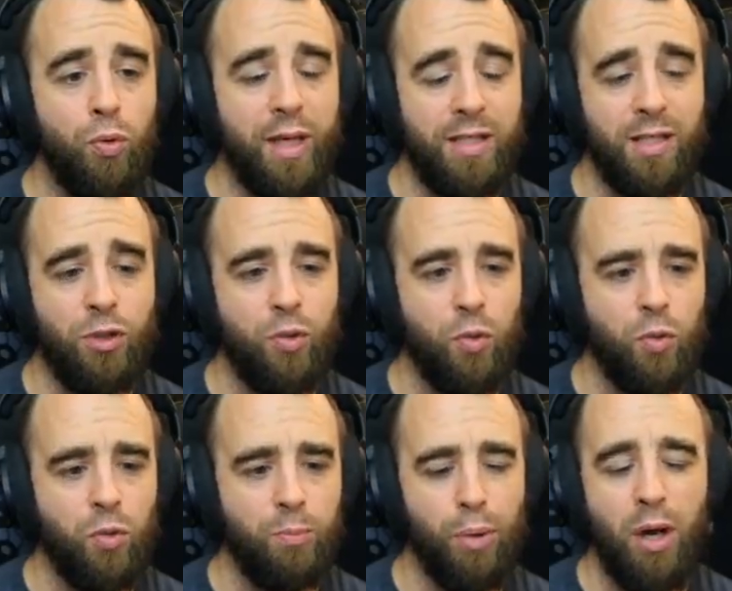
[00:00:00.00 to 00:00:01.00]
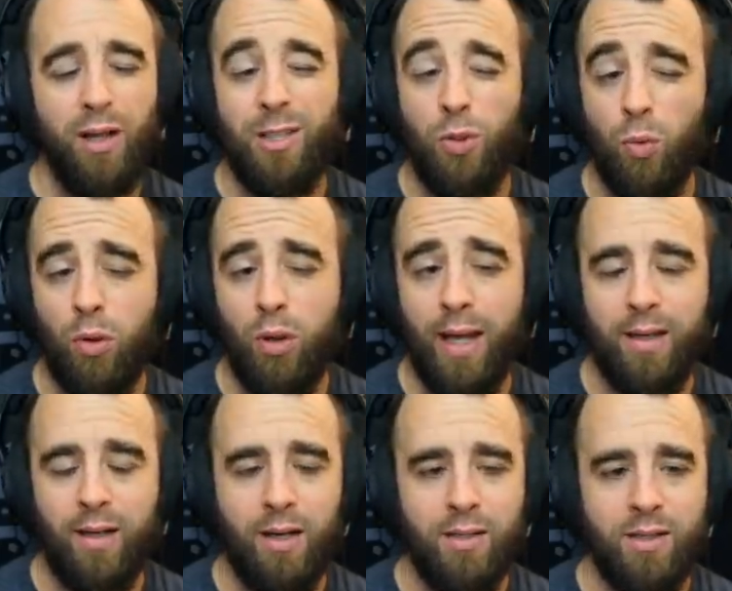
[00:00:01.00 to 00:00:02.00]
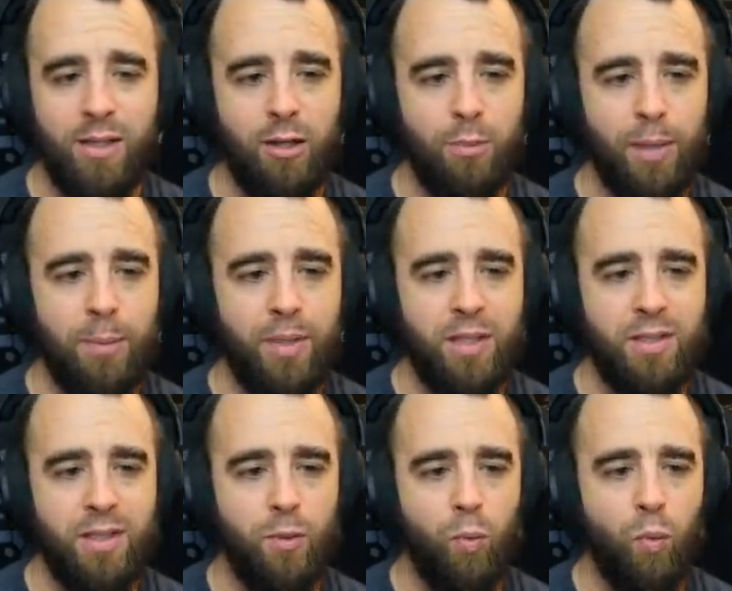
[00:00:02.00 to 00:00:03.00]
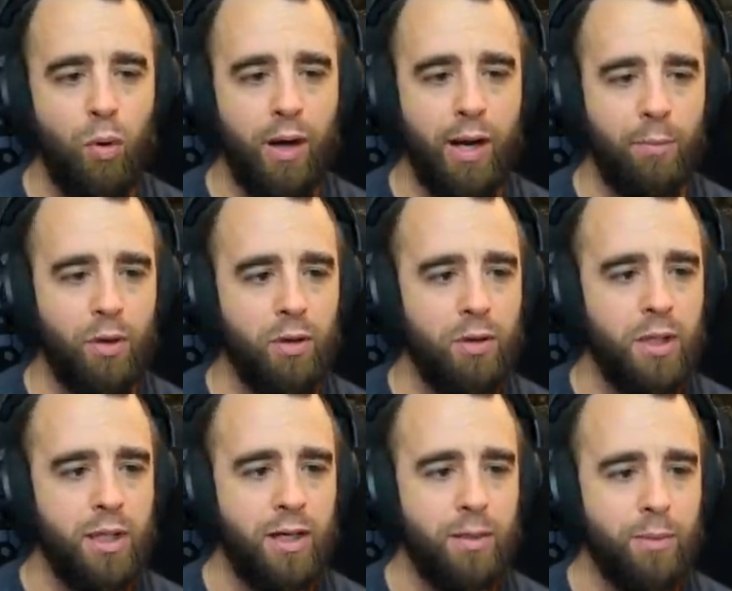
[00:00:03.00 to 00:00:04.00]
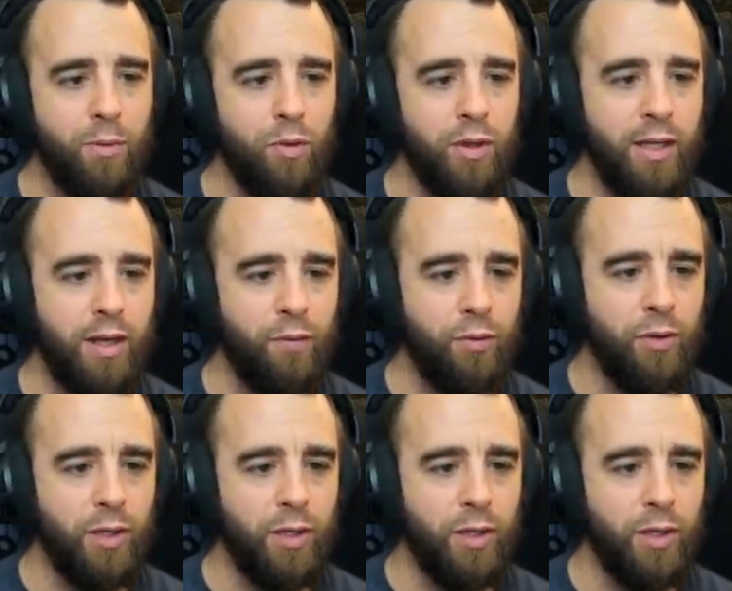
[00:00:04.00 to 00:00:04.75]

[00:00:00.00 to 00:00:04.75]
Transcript: that's a dual, probably dual light Gauss ERPPC Warhammer. I got to be really careful